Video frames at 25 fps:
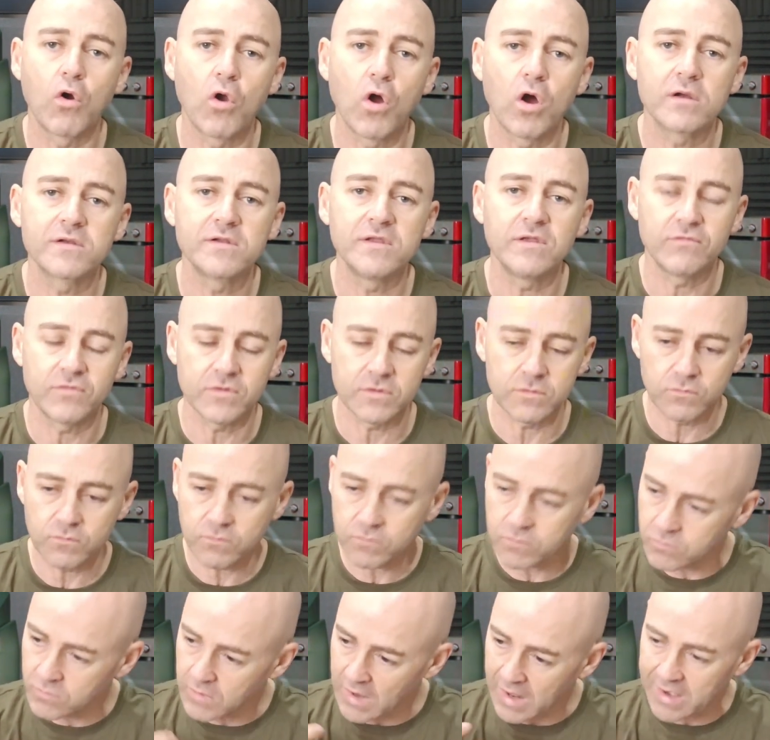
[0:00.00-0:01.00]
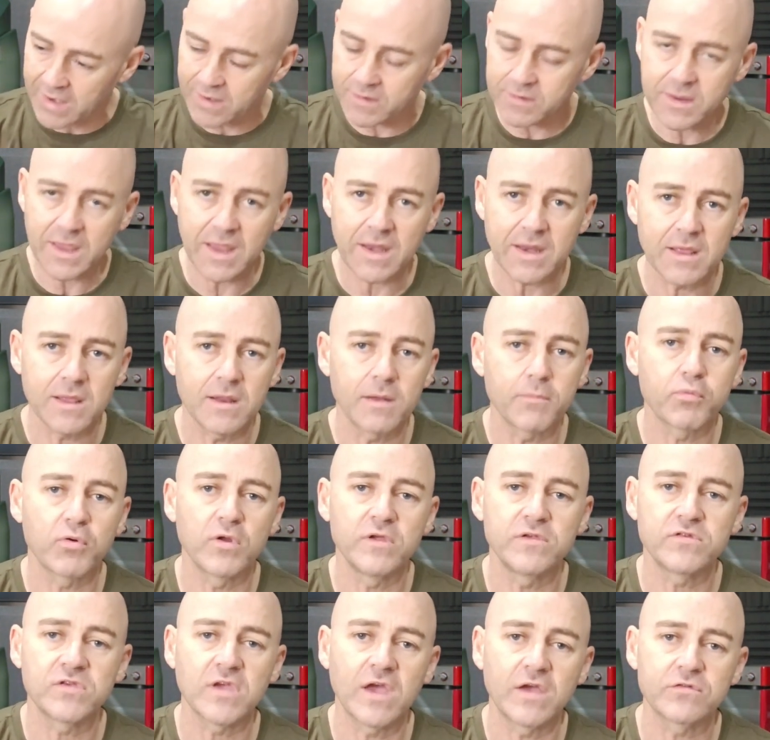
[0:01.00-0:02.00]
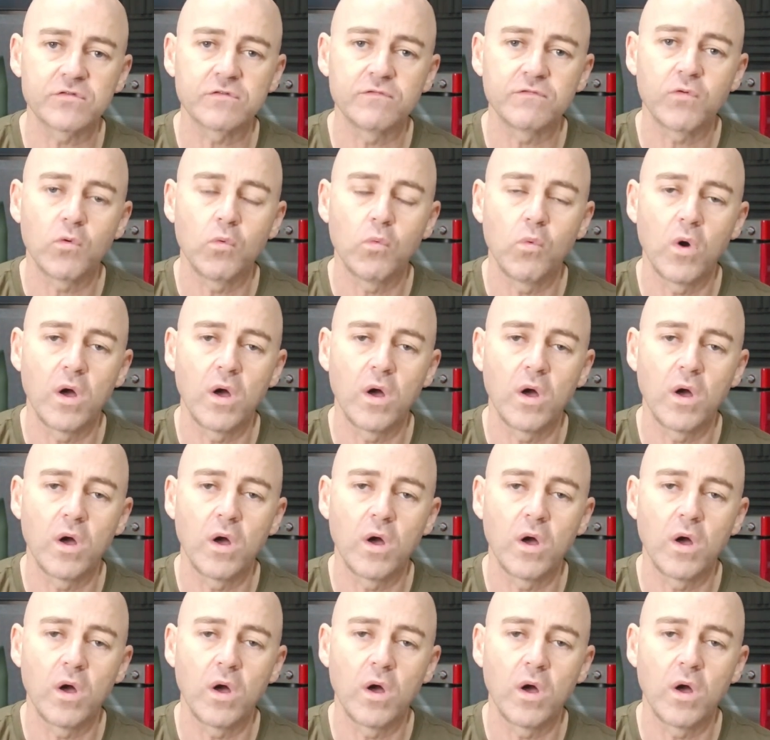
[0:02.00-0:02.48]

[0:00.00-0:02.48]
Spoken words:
octave and getting an appreciation for